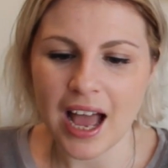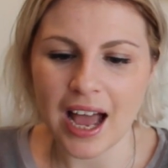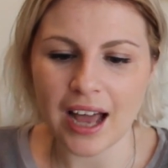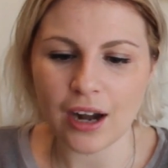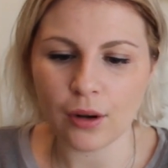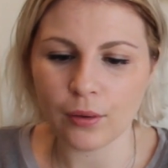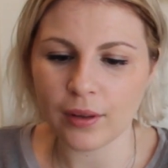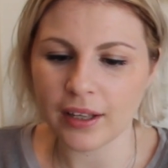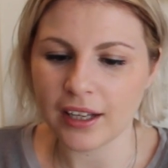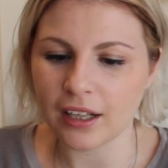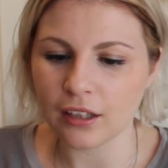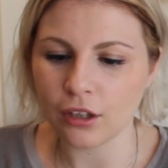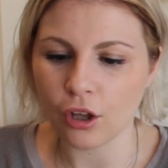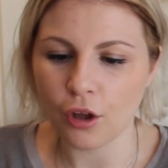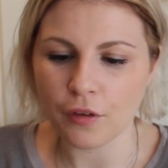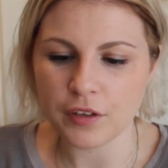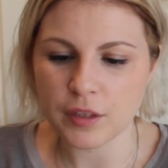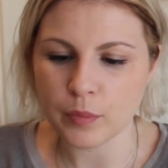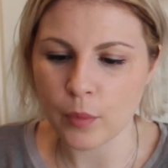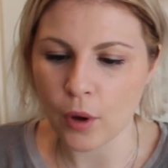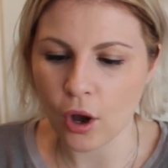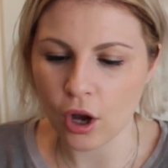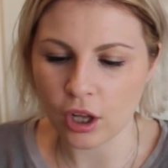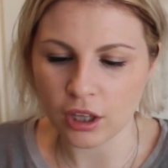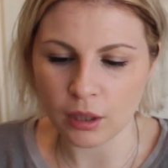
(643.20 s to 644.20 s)
I don't like a lot of
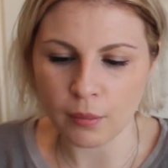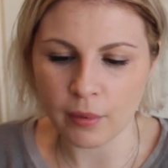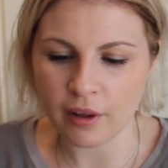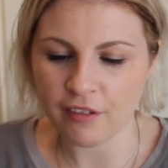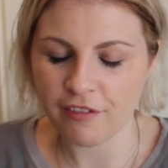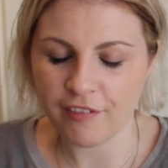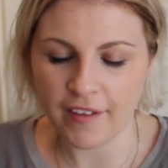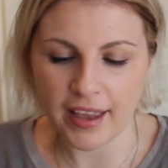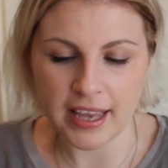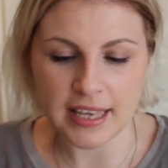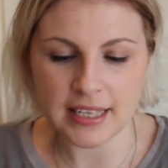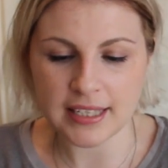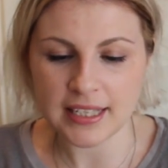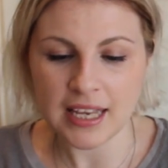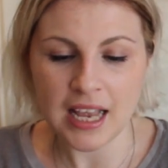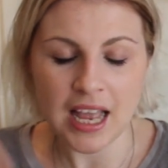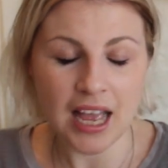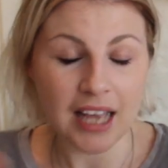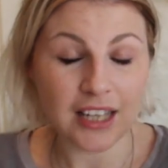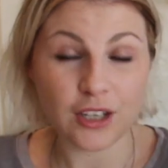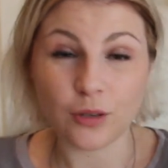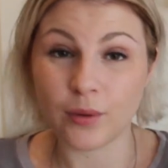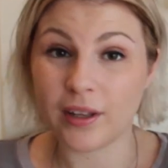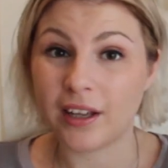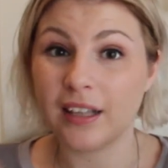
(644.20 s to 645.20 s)
sparkle on my face.
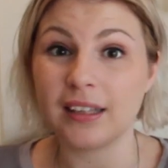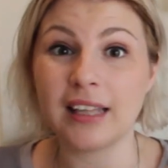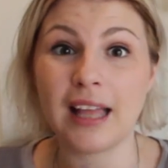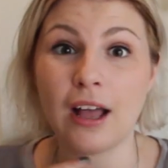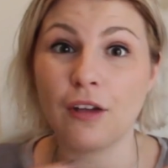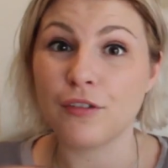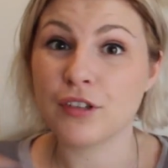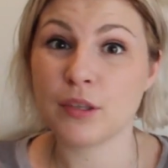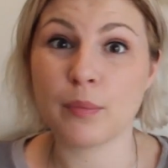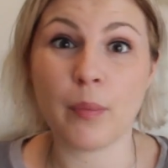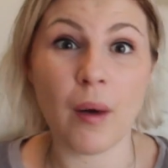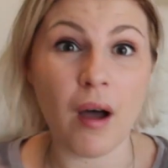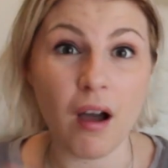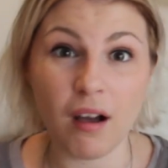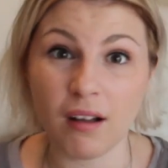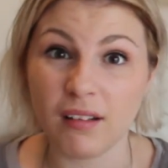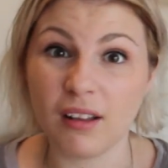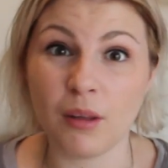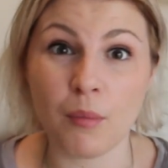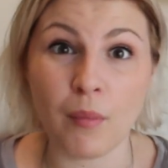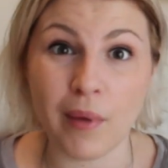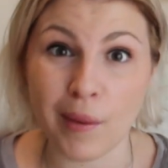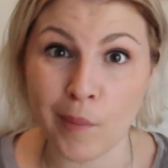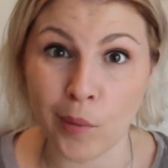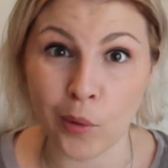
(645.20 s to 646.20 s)
I don't like a lot of sparkle
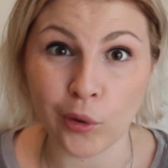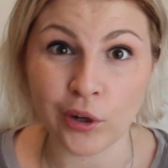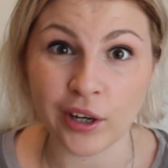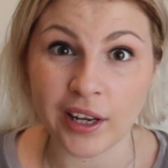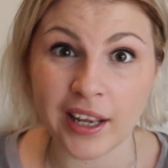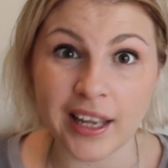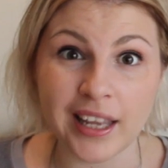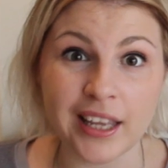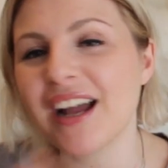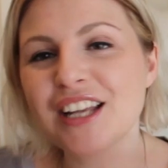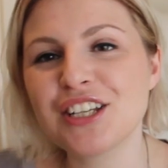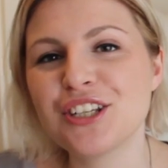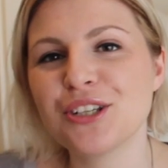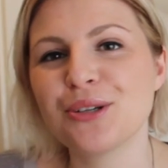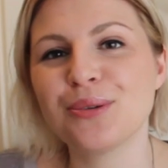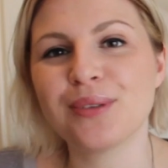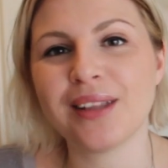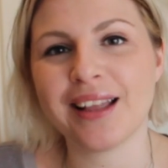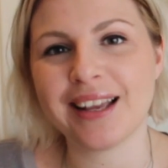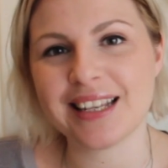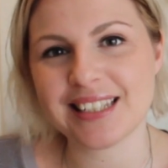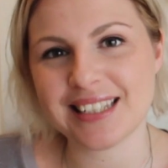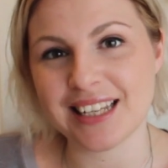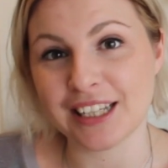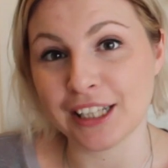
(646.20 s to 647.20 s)
on my body. I do
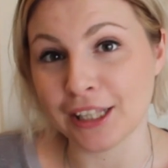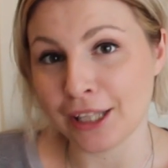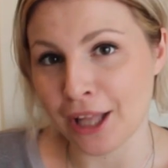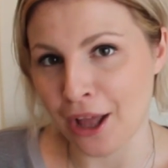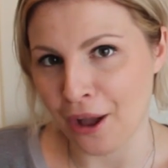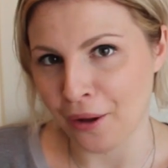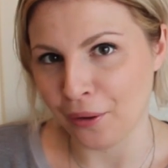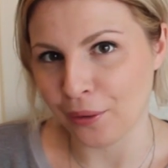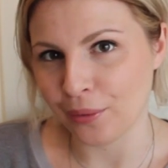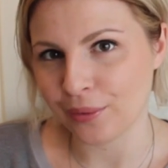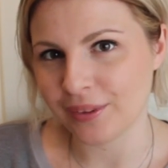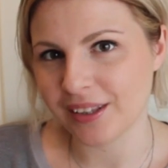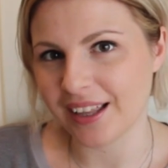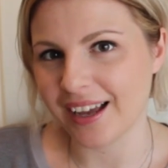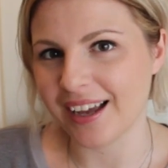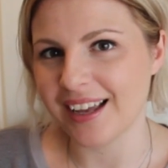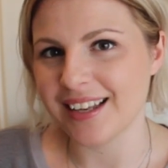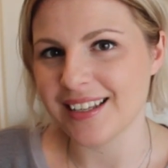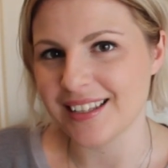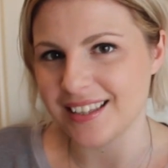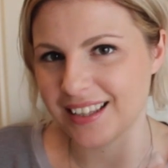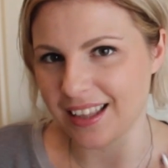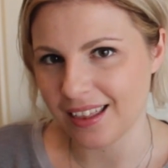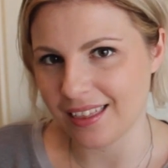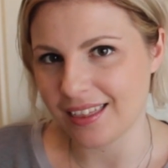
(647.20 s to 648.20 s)
like to glow. That
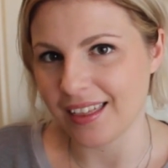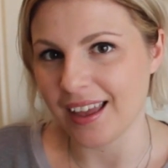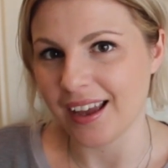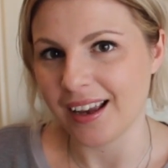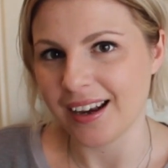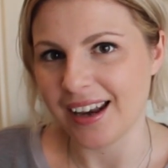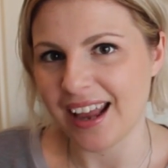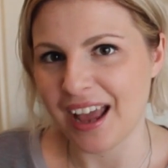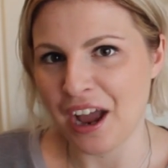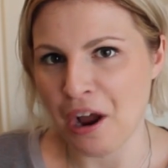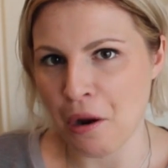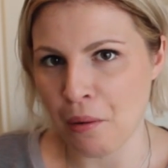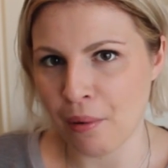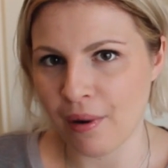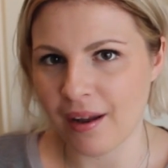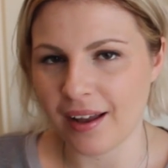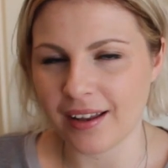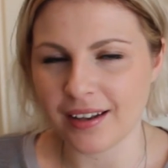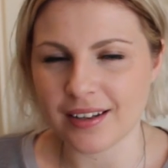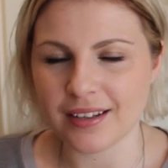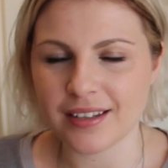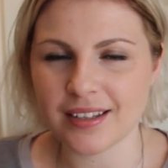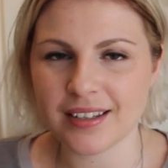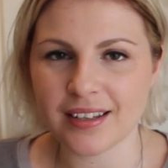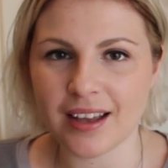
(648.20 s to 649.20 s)
is the thing now,
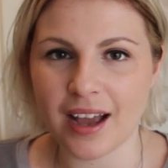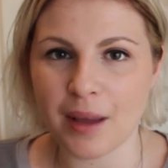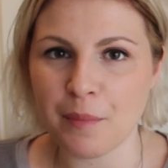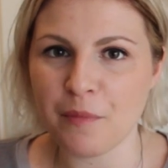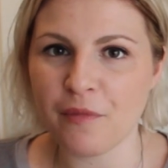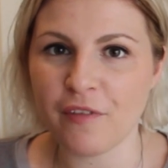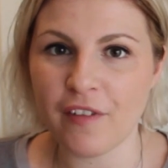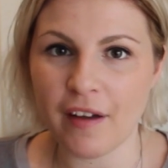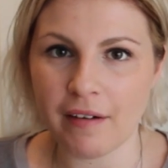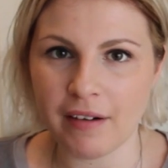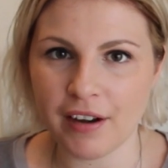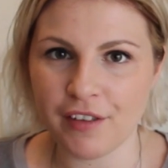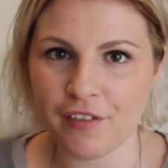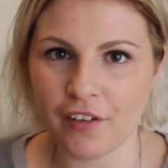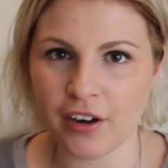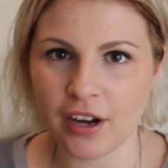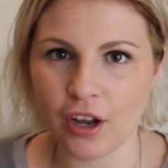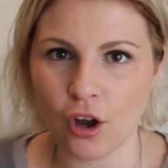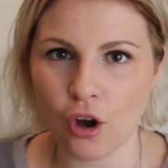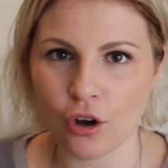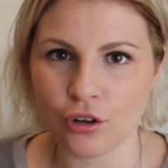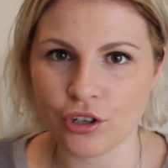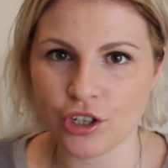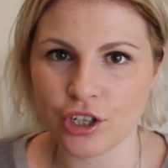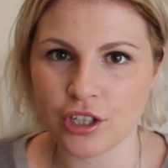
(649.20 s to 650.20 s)
and I'm very, very
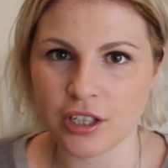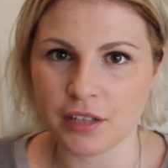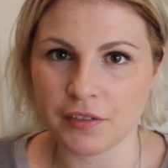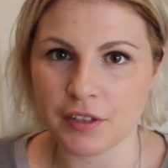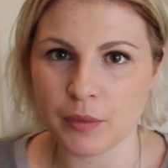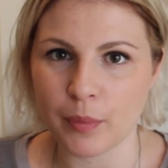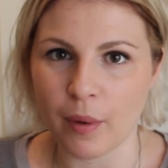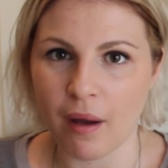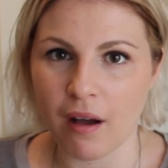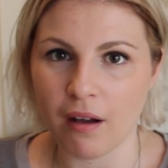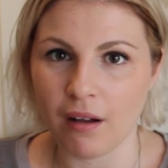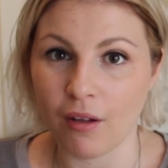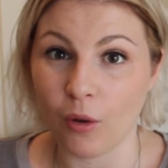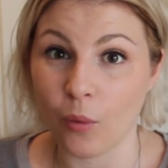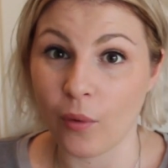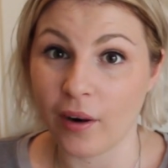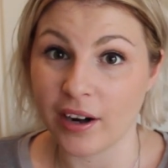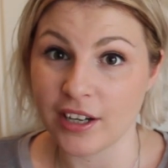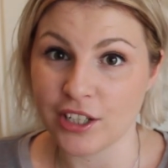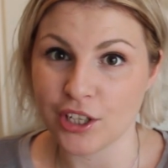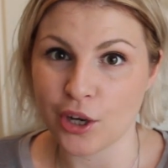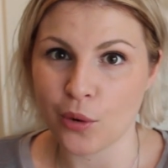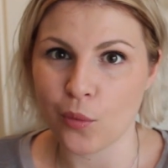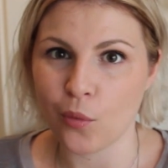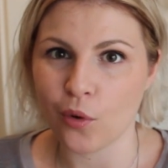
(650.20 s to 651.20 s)
conscious of sparkle where
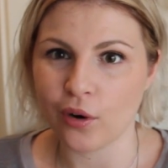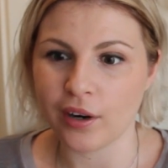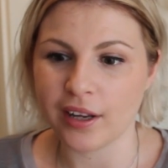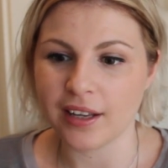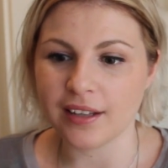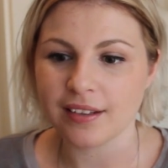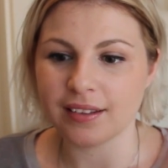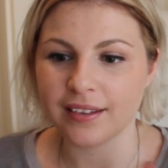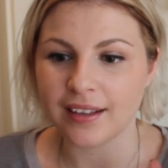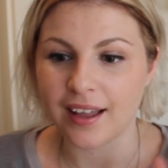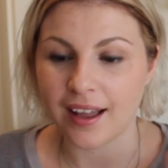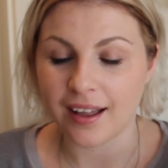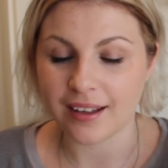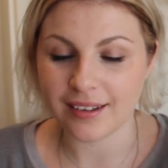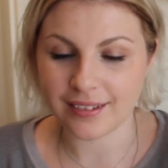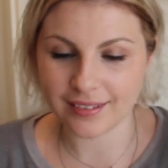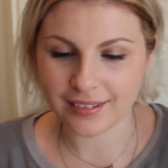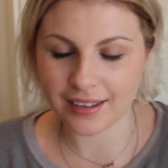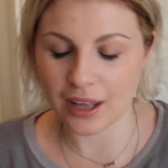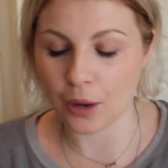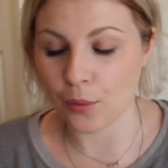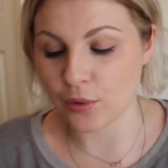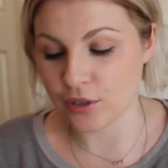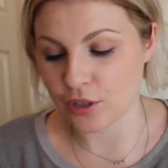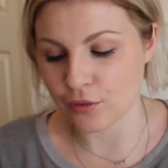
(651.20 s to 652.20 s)
I don't want it, and
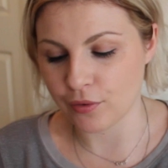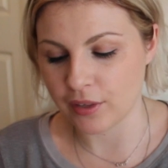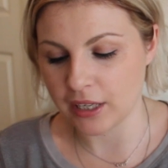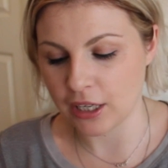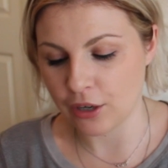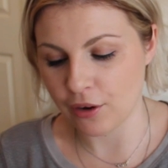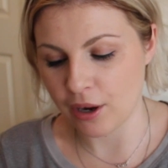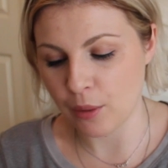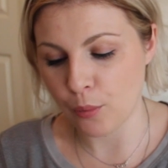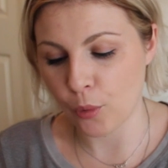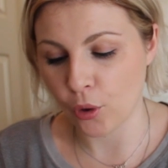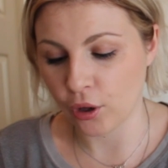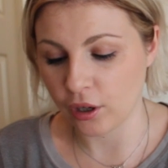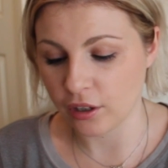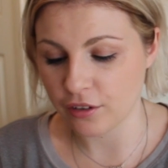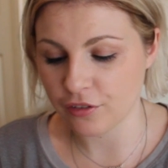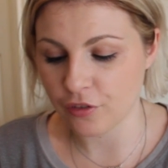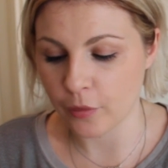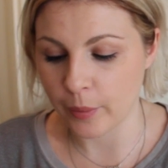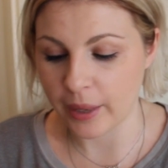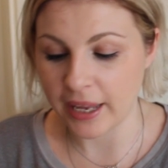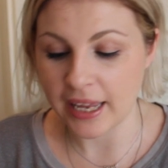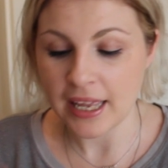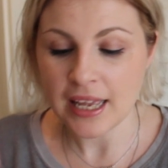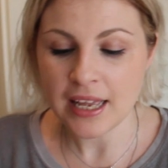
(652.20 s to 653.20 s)
that was a really great product
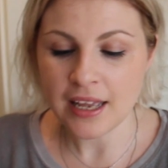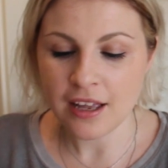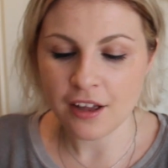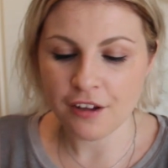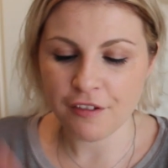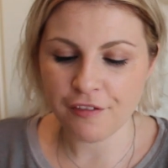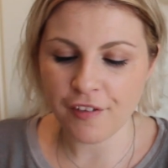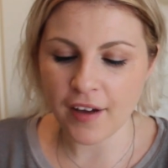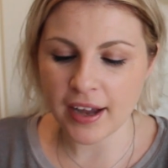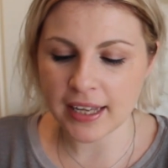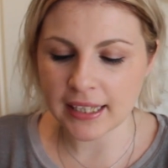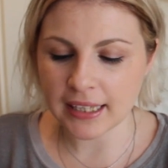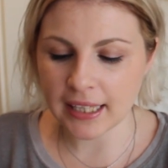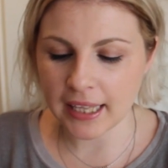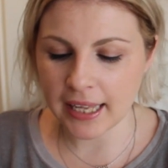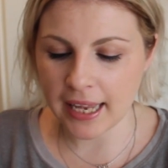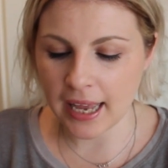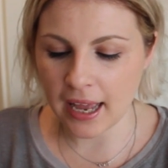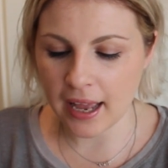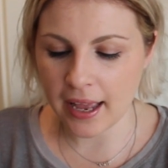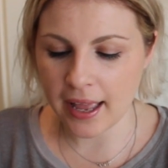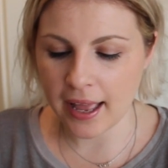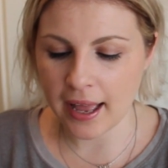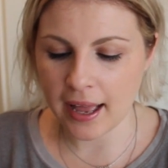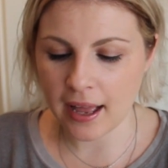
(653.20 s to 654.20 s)
for me. Finally,
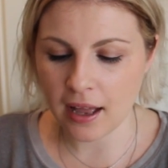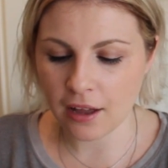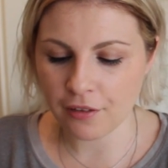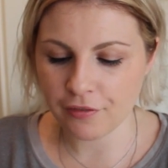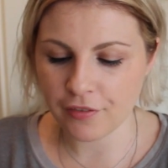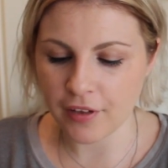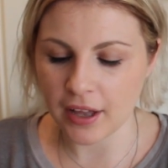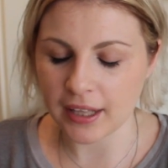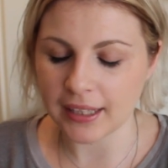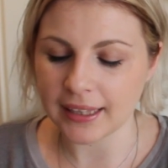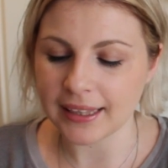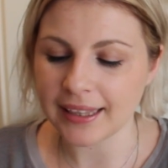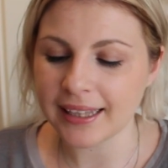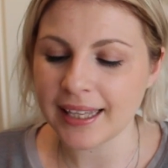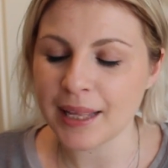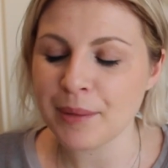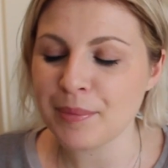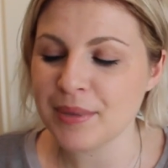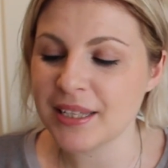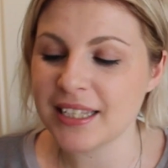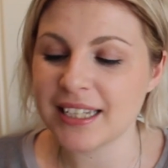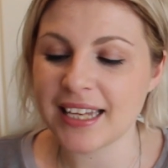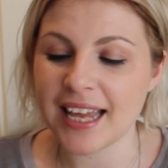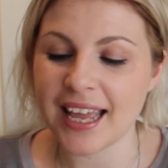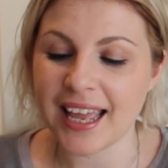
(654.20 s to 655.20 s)
I have a
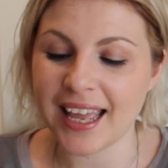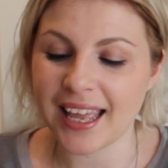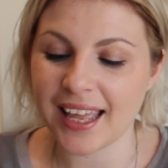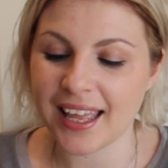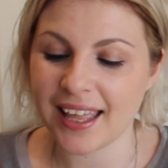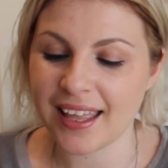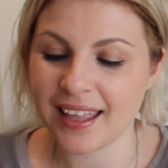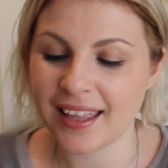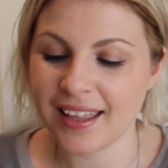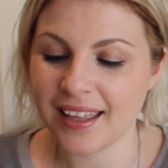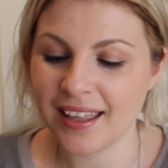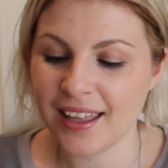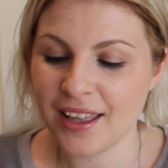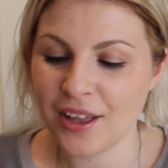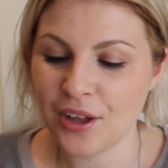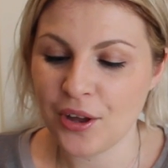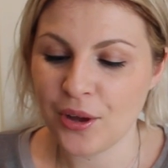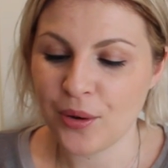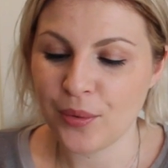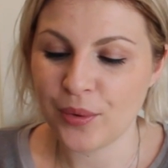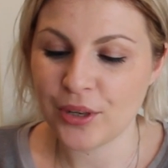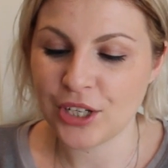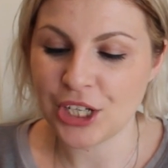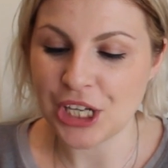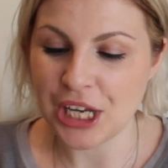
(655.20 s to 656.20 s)
lipstick,
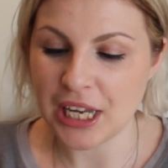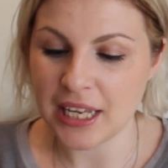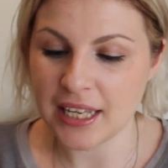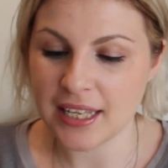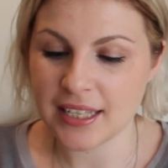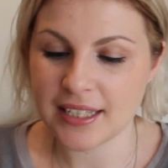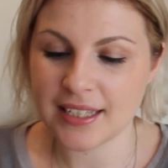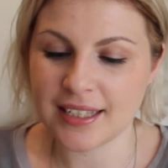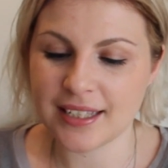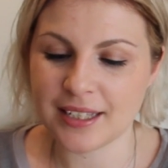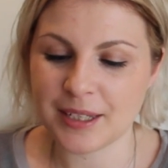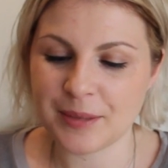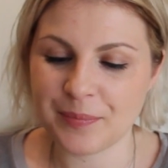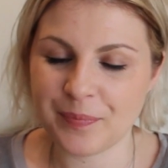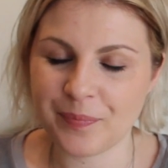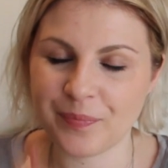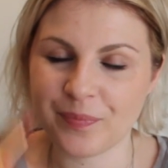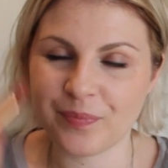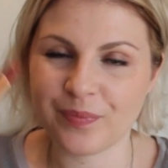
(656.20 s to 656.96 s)
which is